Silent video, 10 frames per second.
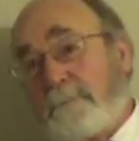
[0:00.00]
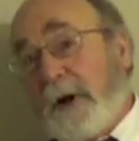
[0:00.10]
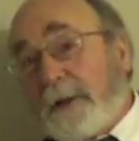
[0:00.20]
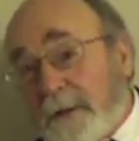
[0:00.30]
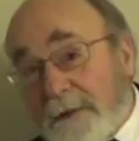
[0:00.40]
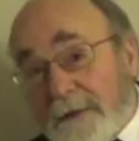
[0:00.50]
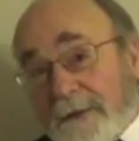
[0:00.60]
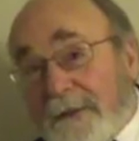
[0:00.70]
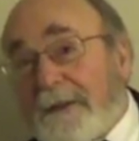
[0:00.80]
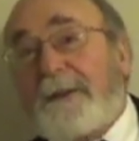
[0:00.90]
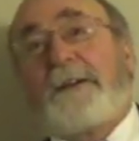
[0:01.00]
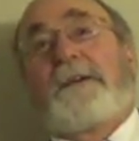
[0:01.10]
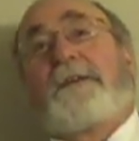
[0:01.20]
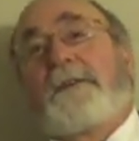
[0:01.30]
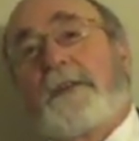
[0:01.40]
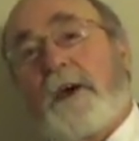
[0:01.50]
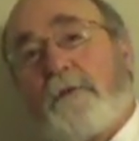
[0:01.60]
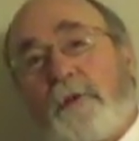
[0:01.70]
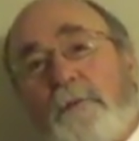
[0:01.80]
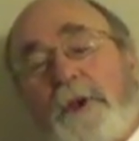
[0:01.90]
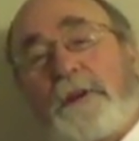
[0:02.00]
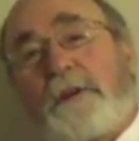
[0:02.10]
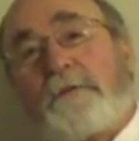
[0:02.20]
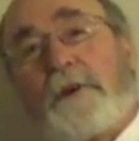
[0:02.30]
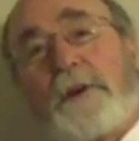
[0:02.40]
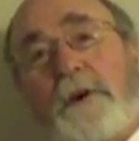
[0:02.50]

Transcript: But that would be a different